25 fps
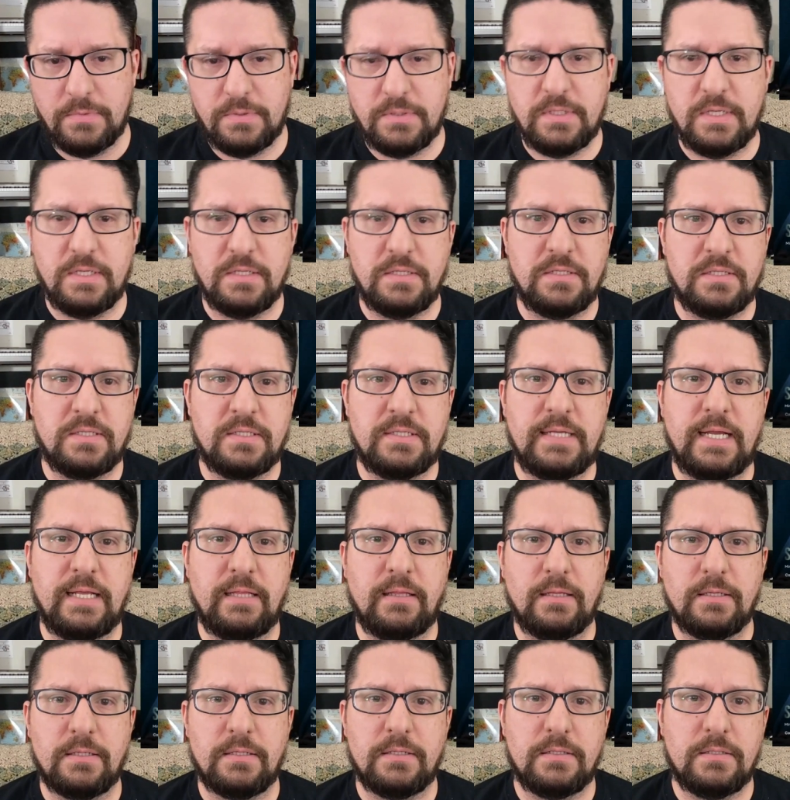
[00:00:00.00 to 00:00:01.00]
it's a
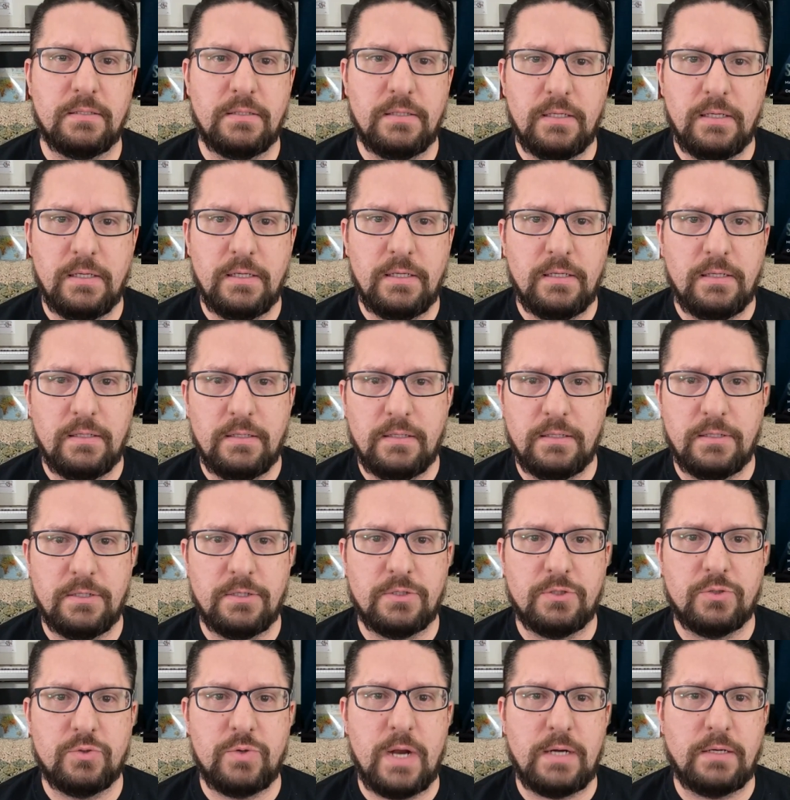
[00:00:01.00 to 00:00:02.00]
sightless.
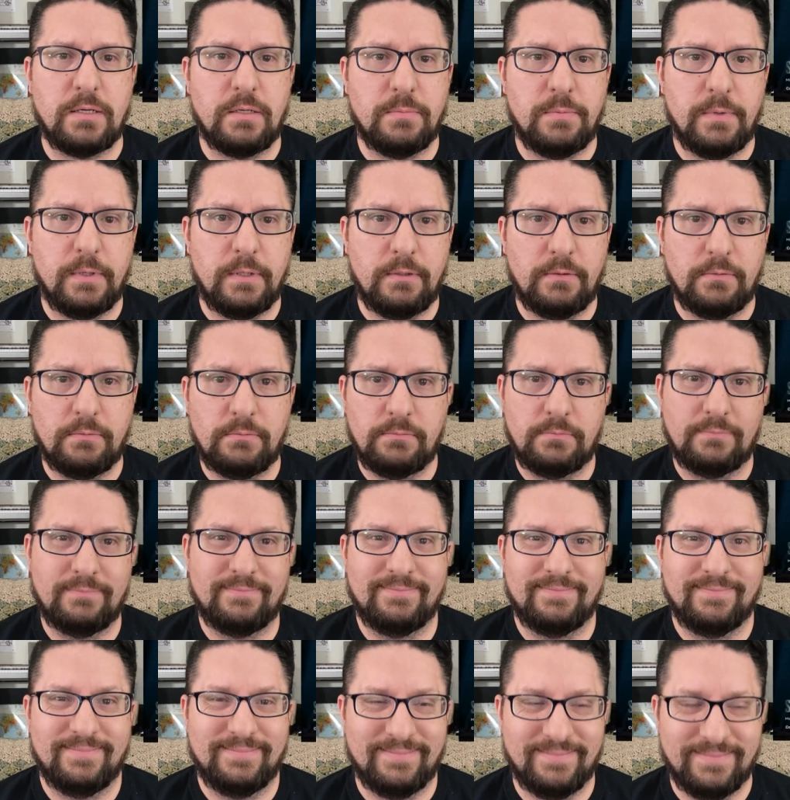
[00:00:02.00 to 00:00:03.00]
It distracted me.
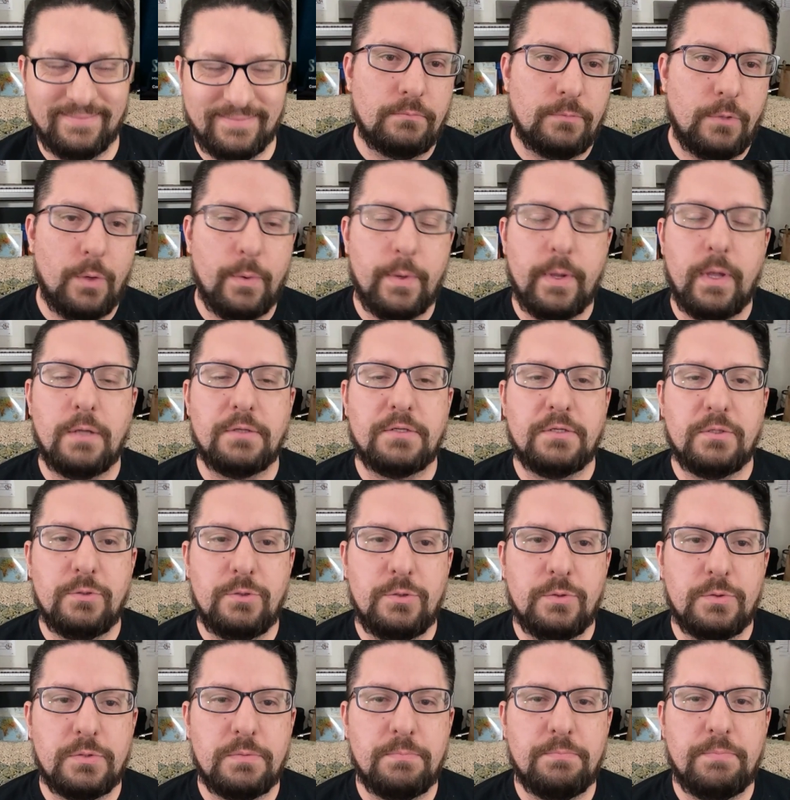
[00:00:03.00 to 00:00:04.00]
But we
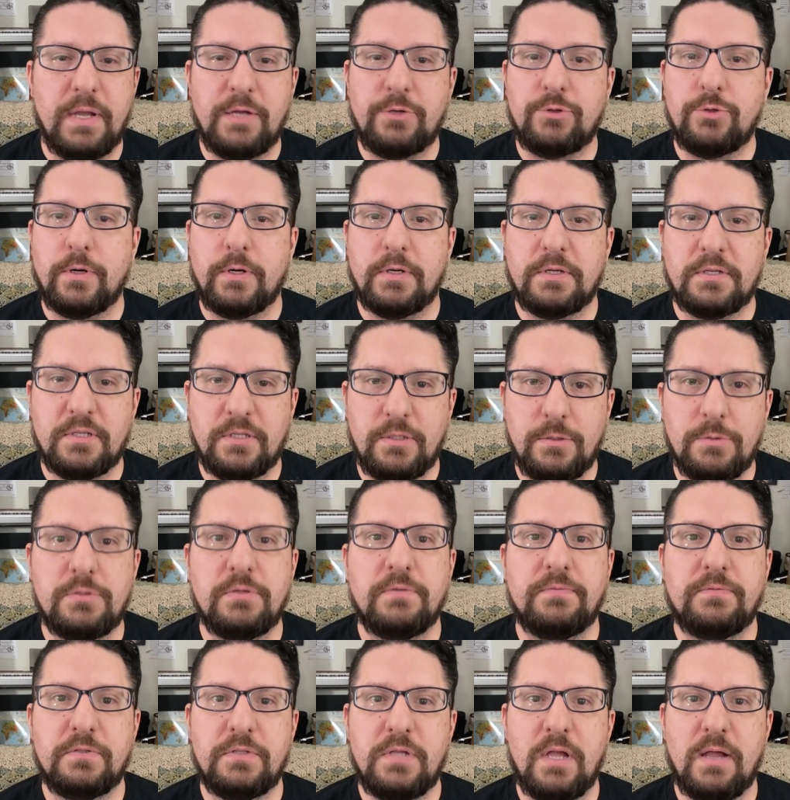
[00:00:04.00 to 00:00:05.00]
also do some
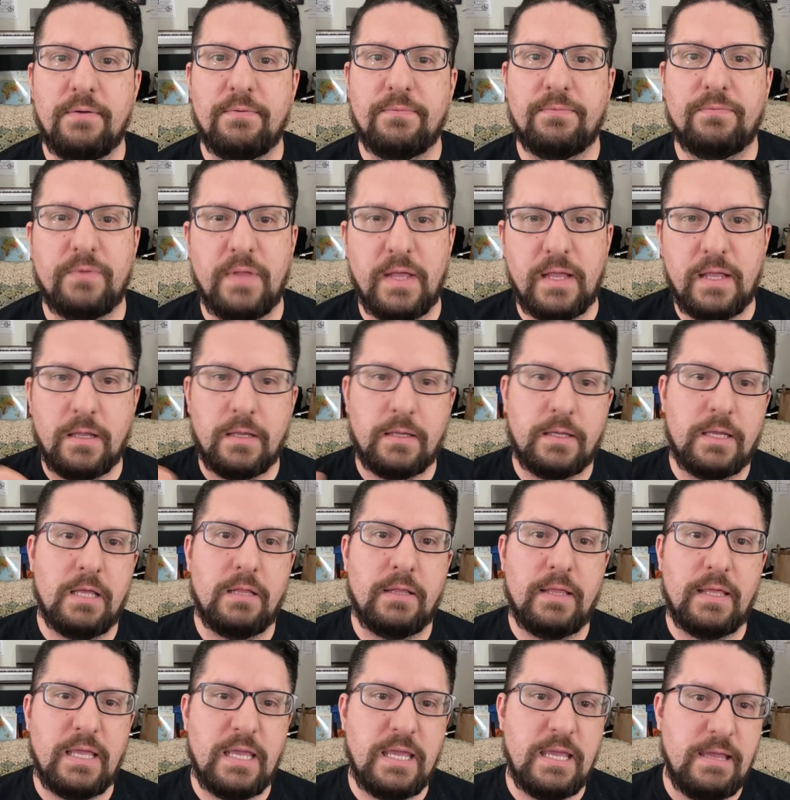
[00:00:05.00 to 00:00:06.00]
Patreon-exclusive stuff, like
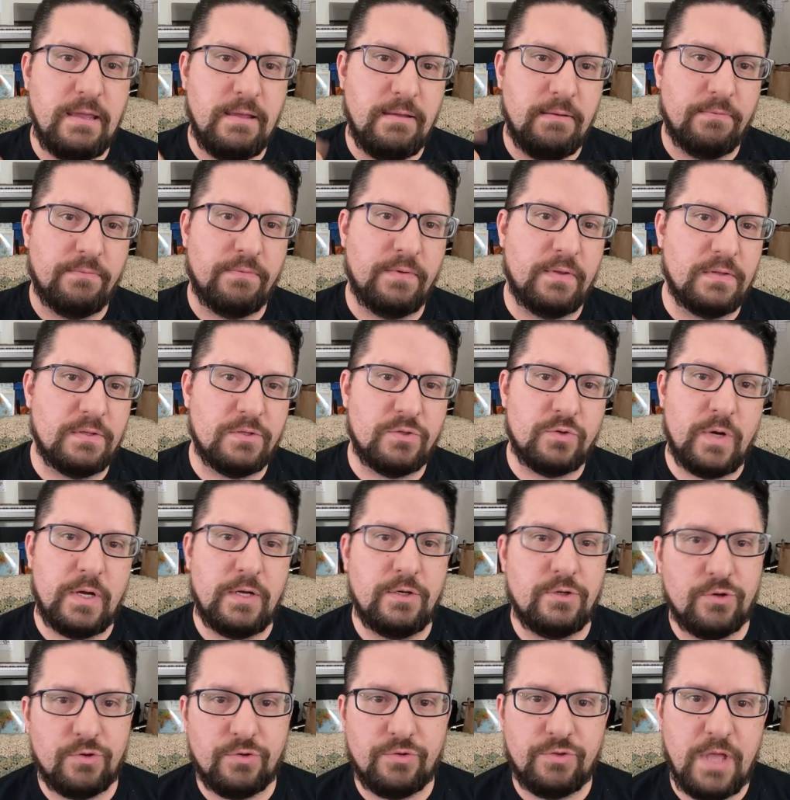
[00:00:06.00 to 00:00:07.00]
Killing Eve and
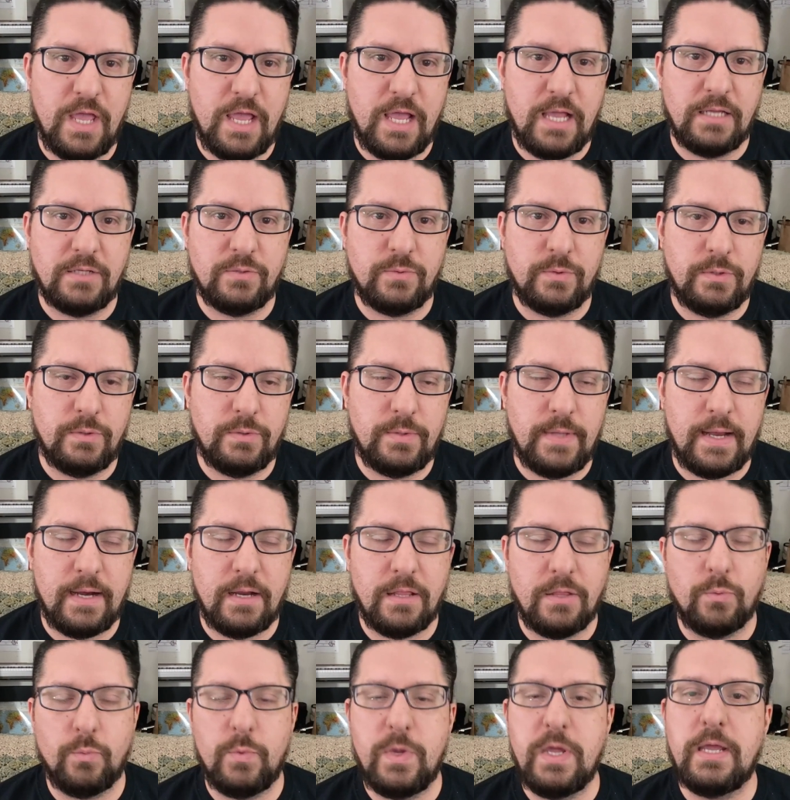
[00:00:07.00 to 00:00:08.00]
Stranger Things. We do
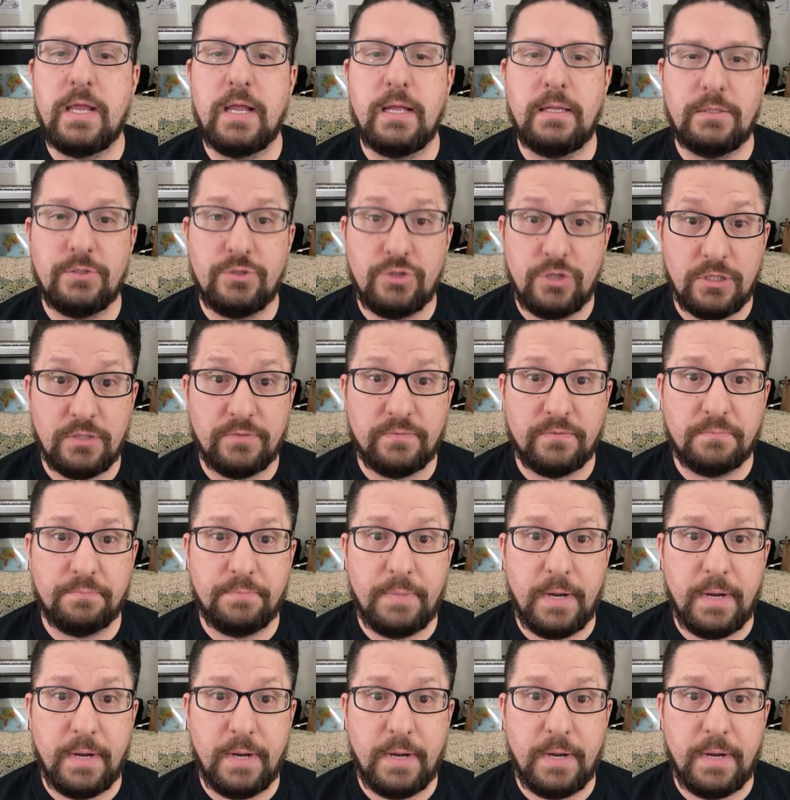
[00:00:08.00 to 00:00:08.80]
that on the weekends just for